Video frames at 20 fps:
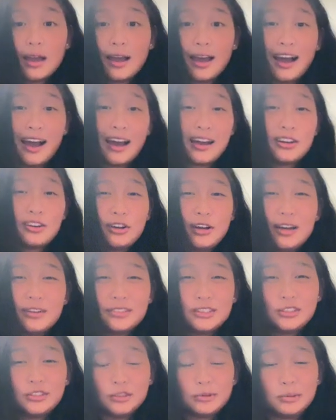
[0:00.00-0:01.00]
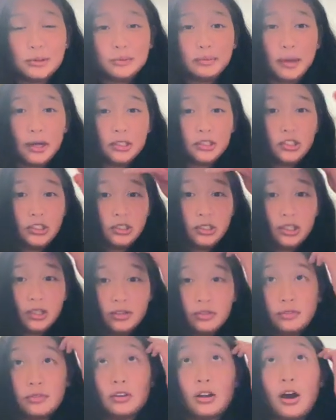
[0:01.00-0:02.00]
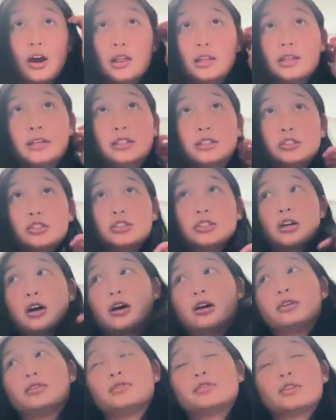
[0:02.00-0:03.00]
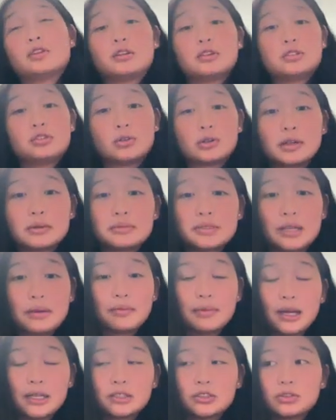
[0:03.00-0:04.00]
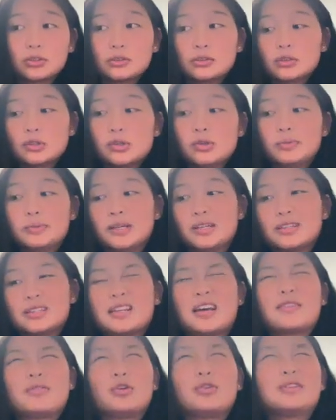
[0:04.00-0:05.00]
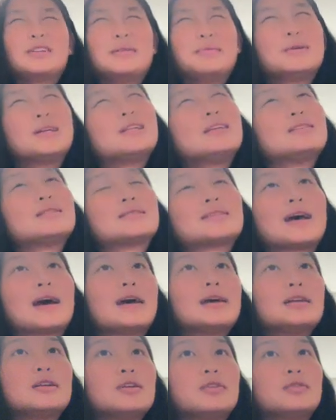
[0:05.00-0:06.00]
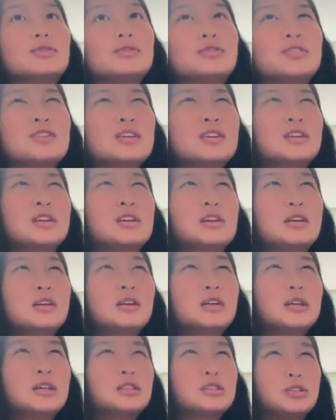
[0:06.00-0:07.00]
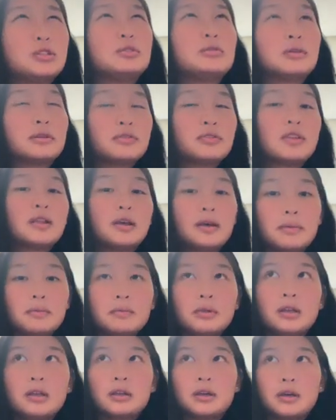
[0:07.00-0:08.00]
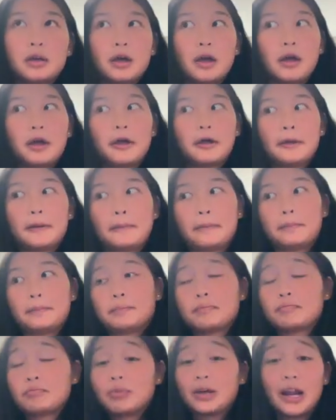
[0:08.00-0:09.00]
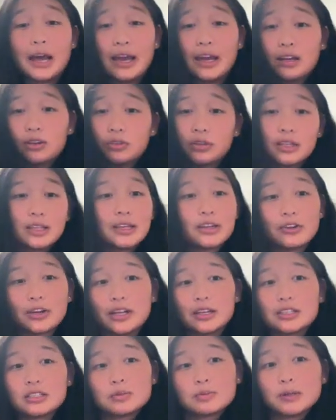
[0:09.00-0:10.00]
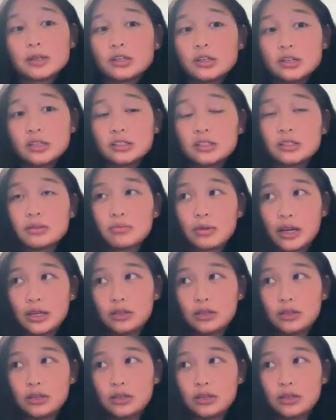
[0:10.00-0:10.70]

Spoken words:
I don't have a super bunch of knowledge of the dorms at my school because I've only been inside of two of them. But I had a really great experience in my